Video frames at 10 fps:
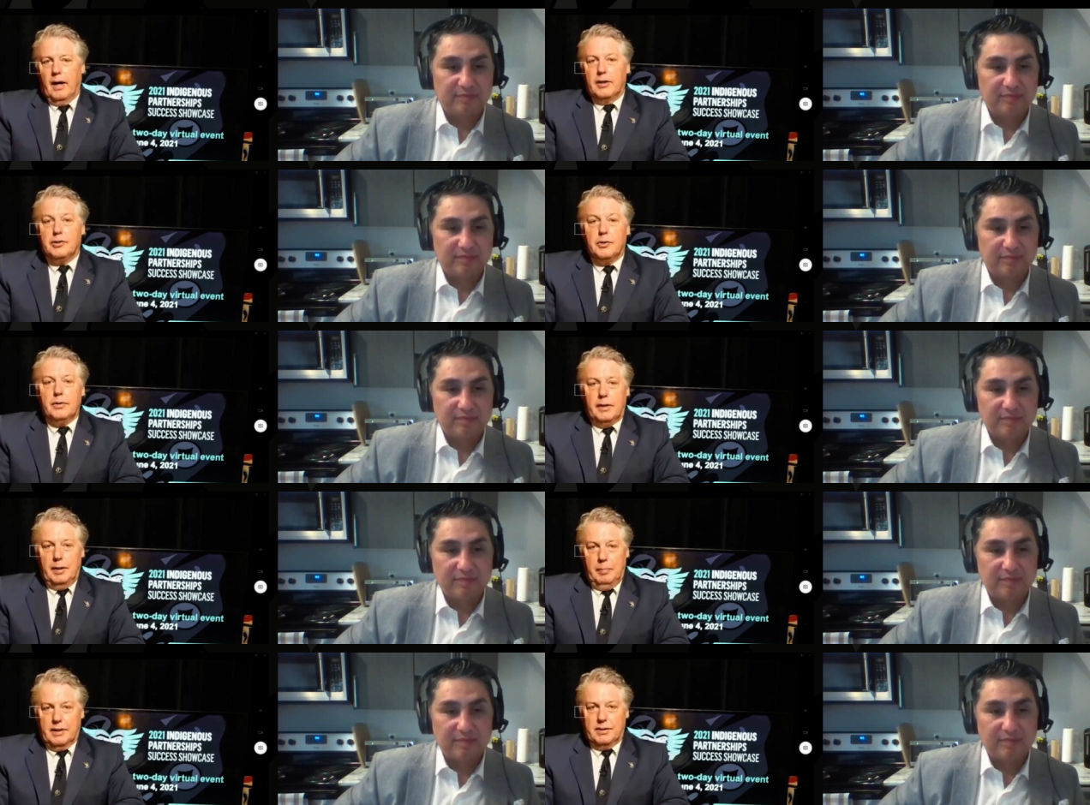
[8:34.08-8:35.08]
Speaker 1: uh, certainty,
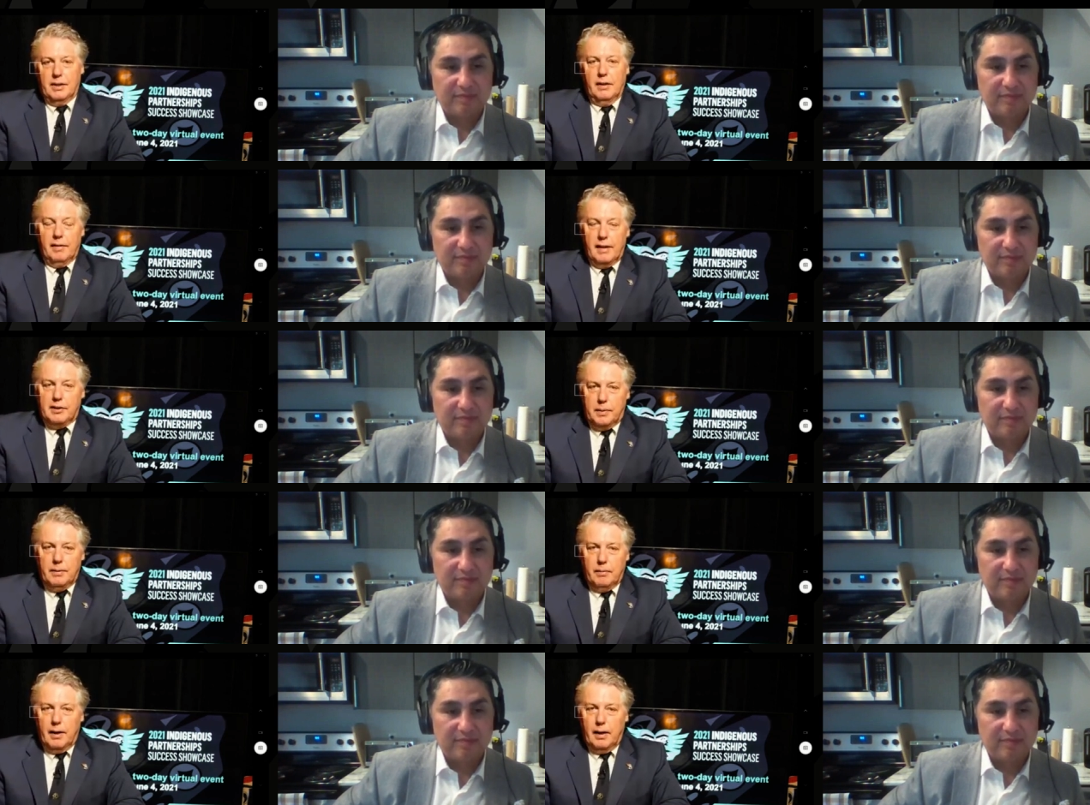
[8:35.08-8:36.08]
because that's what
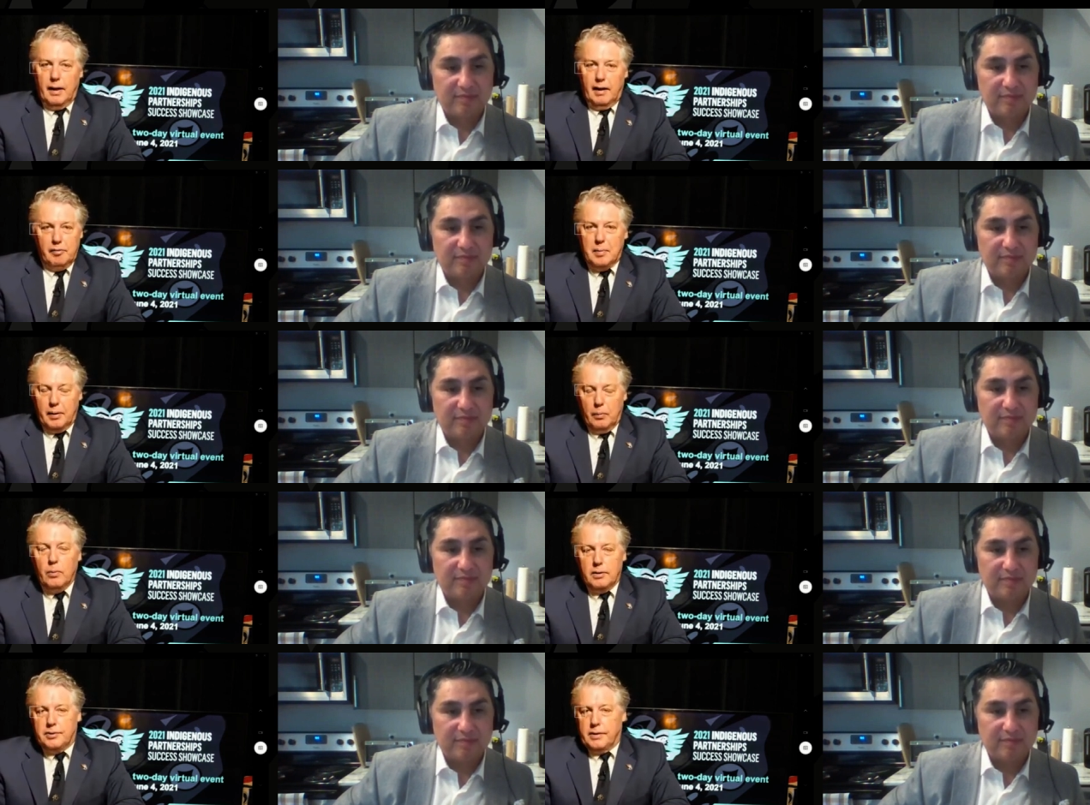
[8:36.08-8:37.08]
uh, everybody
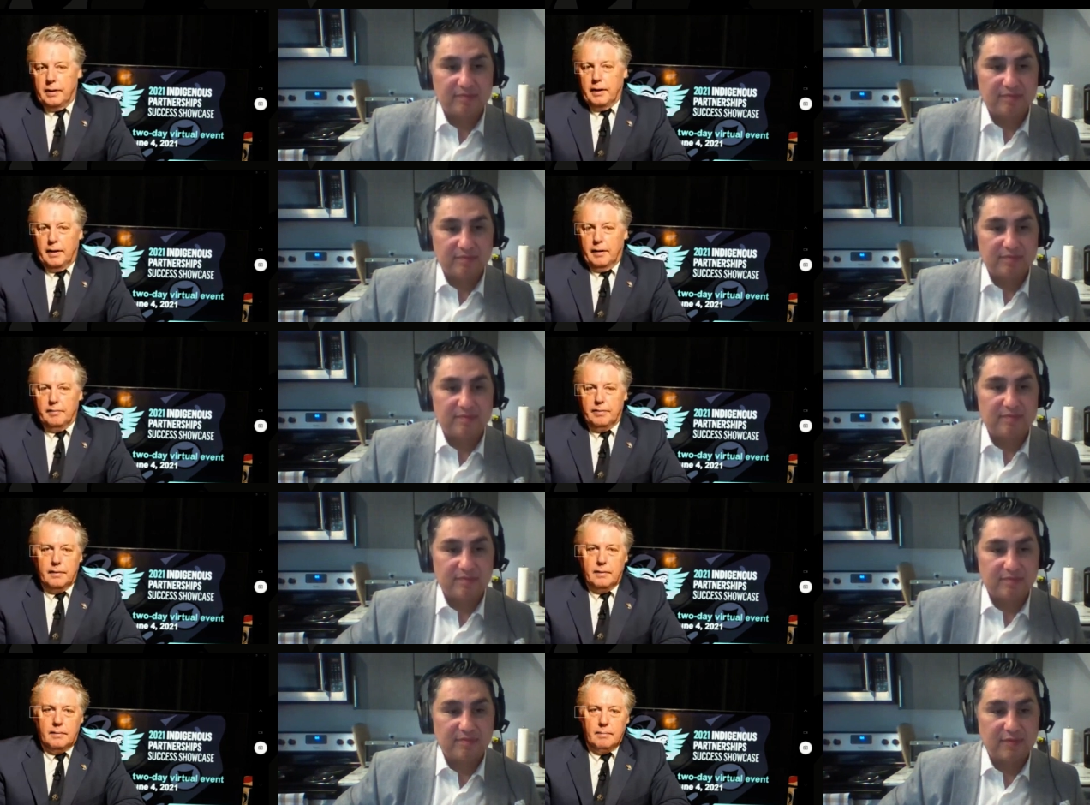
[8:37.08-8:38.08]
wants to have.
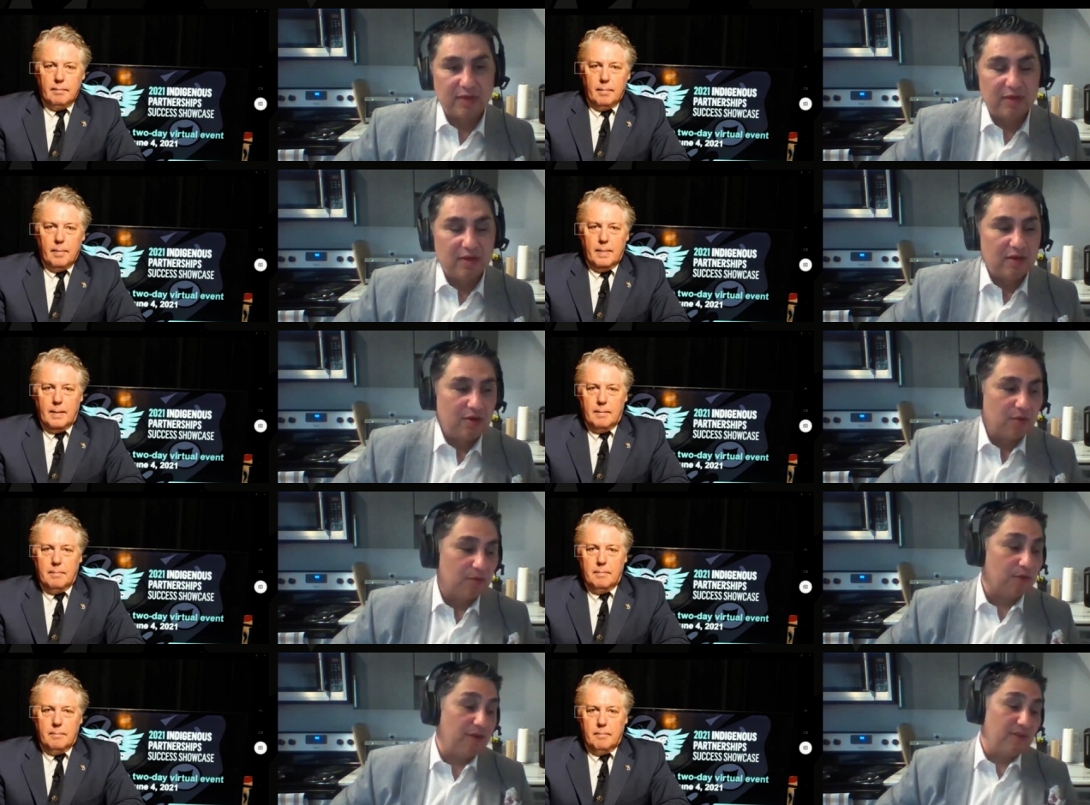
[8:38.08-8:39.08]

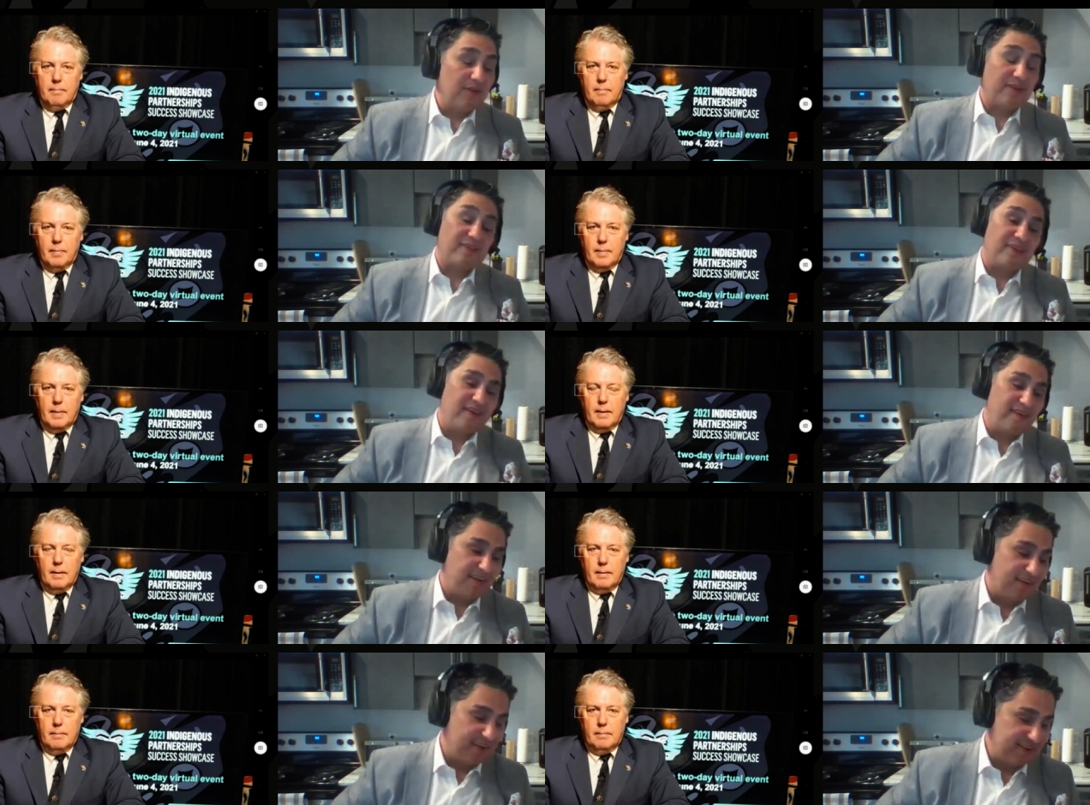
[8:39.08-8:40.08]
Well, look,
Speaker 2: uh,
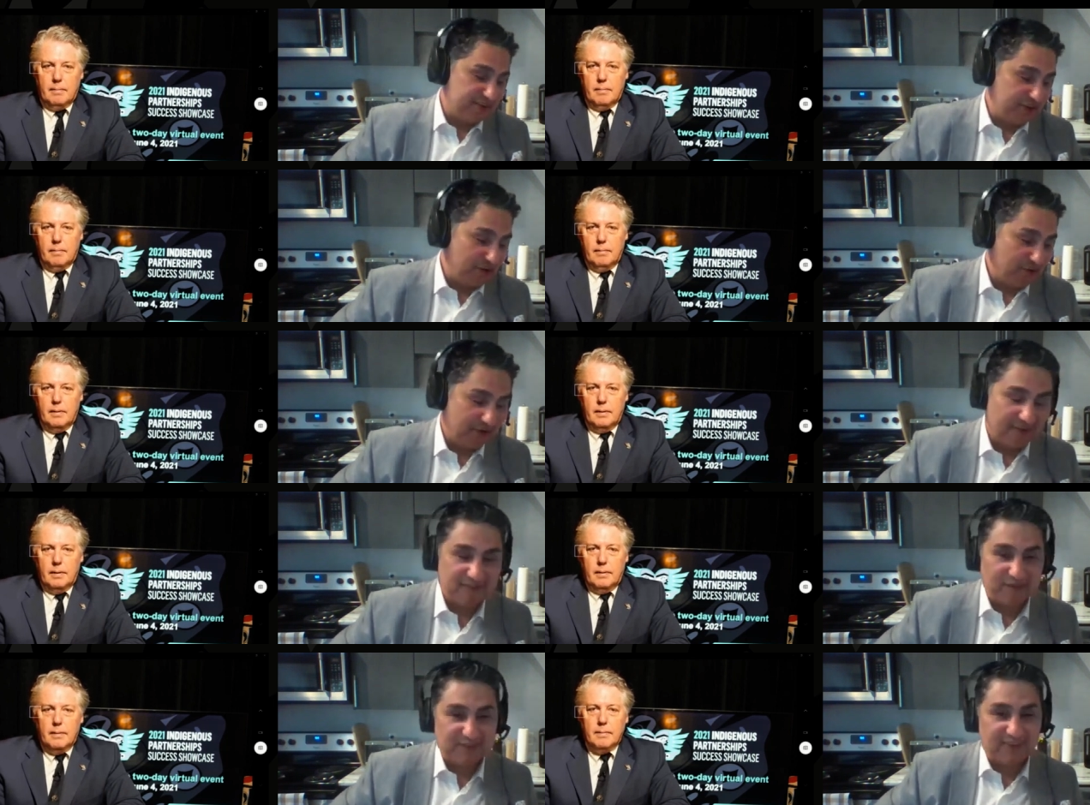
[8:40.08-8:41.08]
as you know, uh,
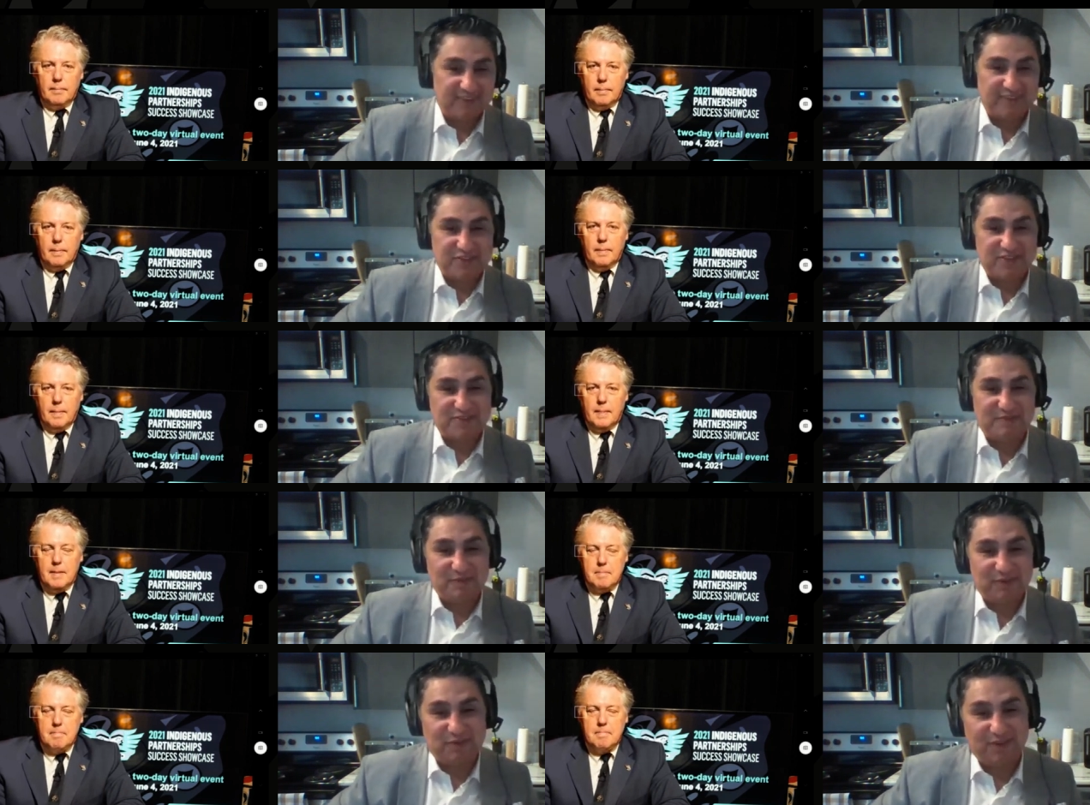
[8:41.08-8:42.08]
first Indigenous
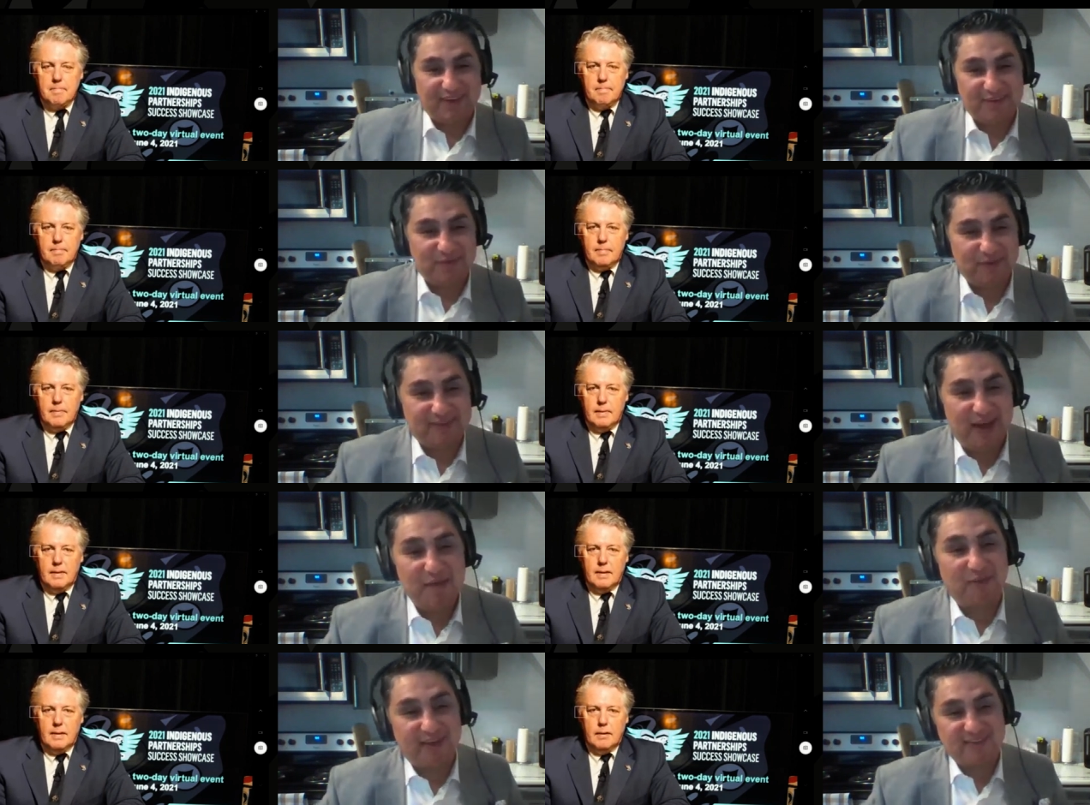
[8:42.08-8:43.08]
people don't like to put
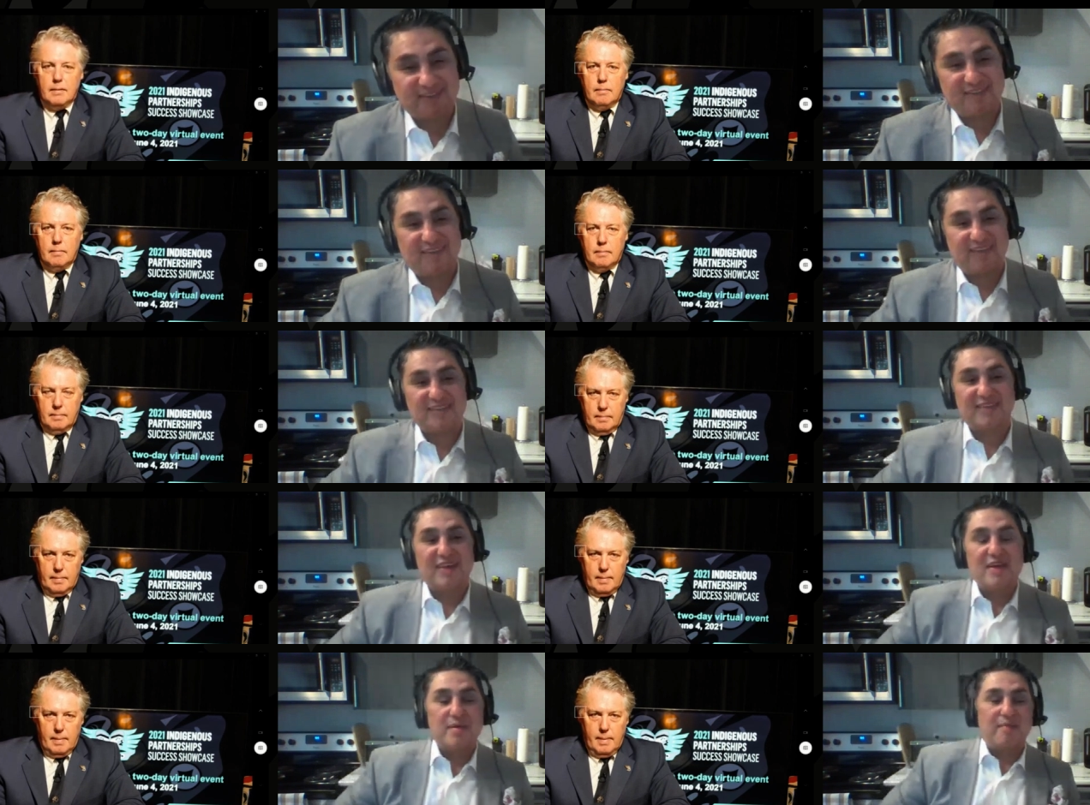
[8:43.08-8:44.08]
timelines on things,
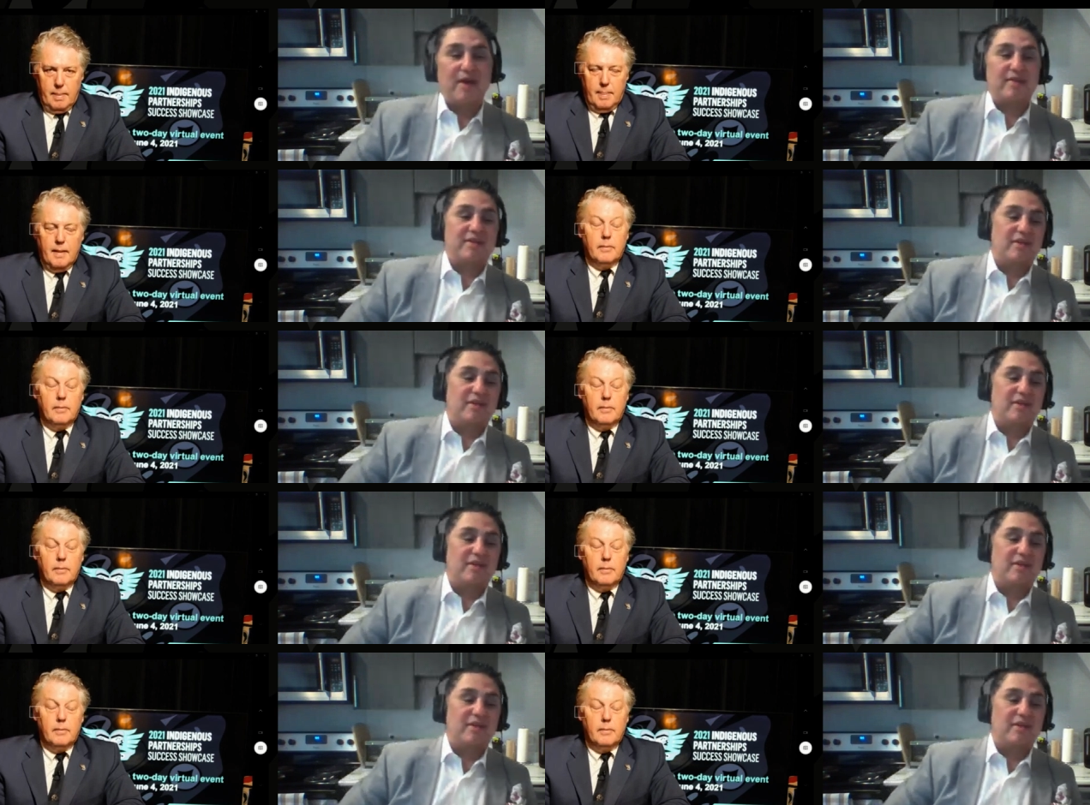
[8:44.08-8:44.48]
but